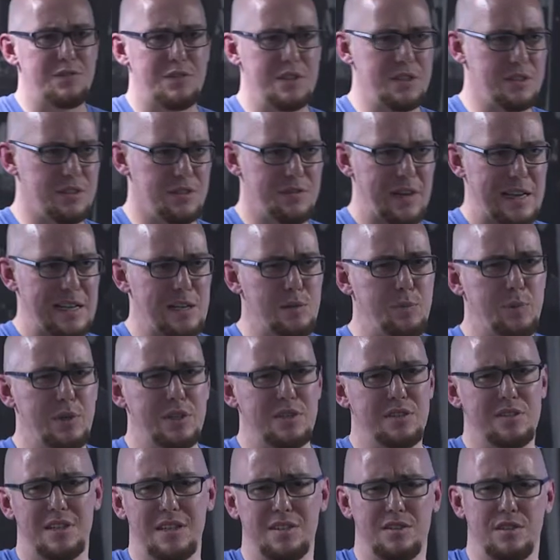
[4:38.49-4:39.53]
for
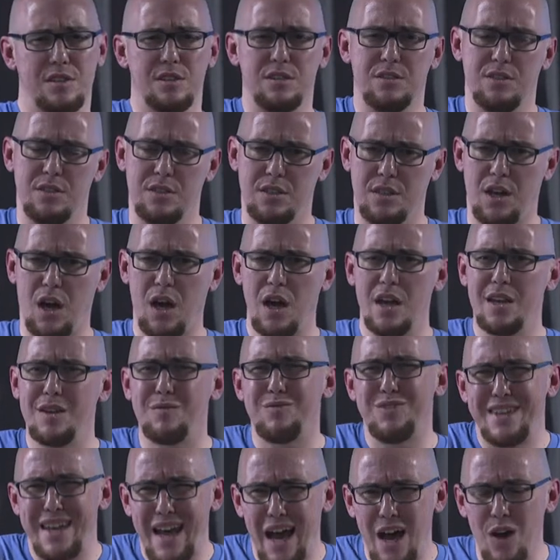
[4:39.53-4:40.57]
developers. This is kind of
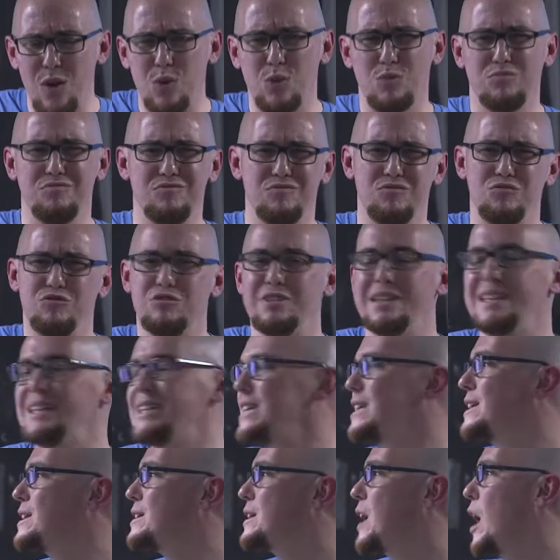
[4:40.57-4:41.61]
now
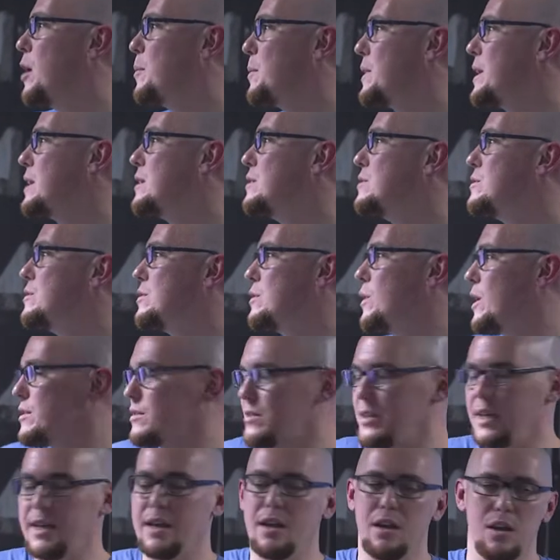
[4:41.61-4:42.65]
really coming into, I
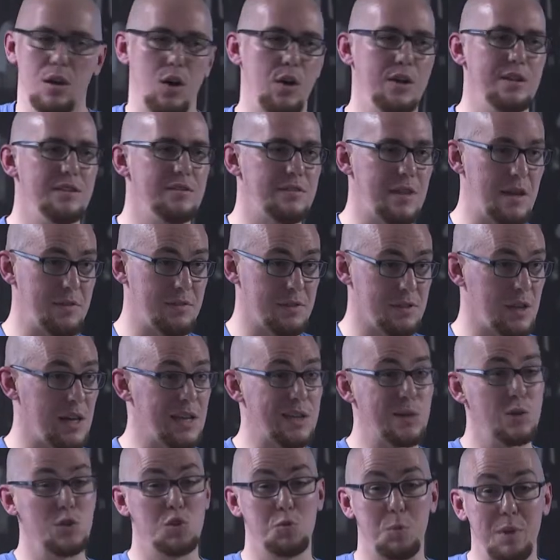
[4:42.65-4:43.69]
see it a lot in dev
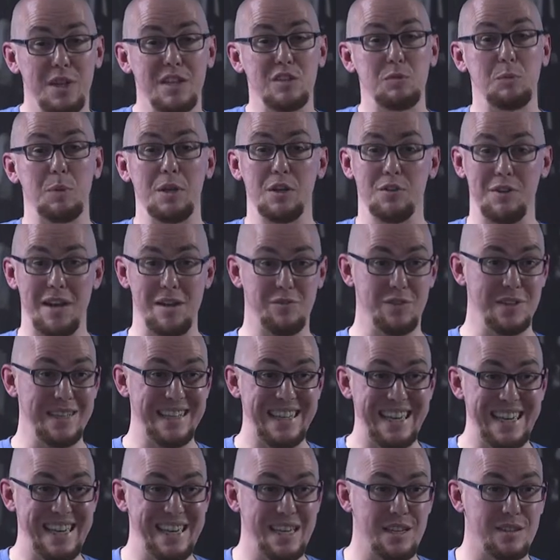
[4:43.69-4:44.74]
cycles, but it's been around for
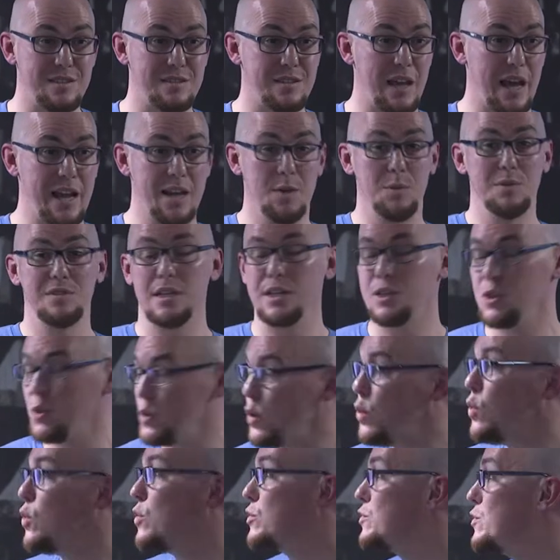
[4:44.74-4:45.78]
years and it was
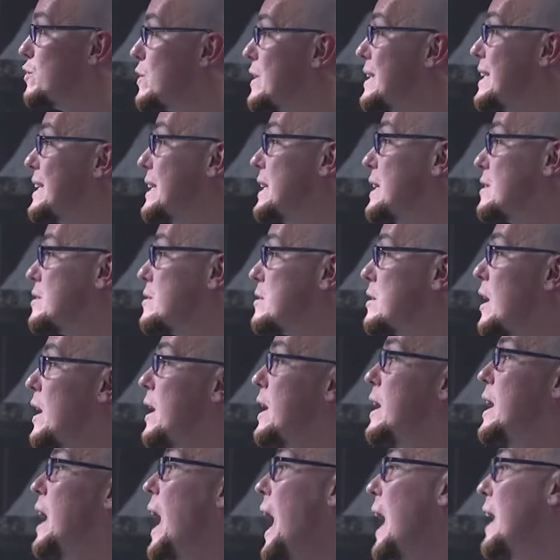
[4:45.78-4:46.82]
ignored for years.
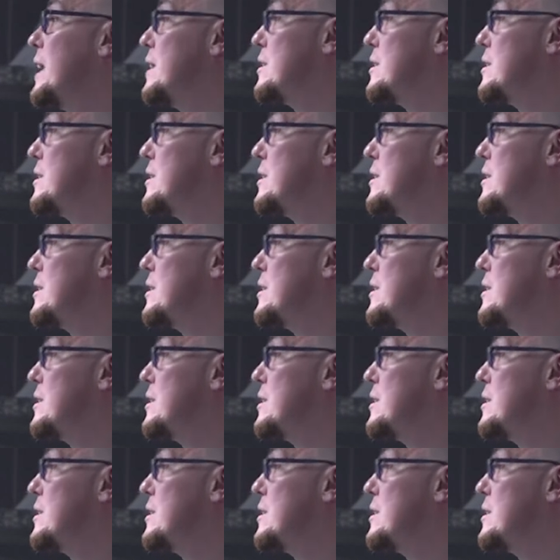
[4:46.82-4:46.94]
And